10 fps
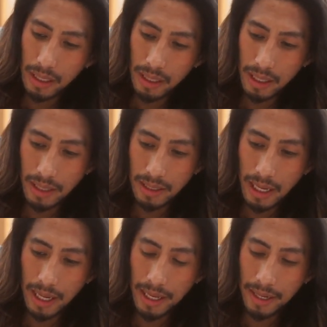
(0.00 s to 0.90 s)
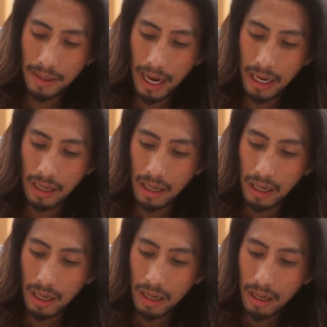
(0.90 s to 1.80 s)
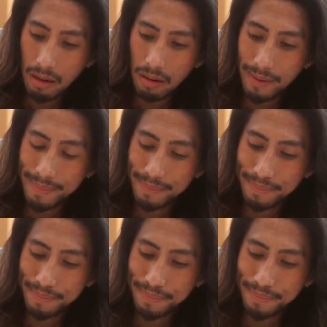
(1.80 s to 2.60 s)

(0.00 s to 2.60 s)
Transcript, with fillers: is saying that um,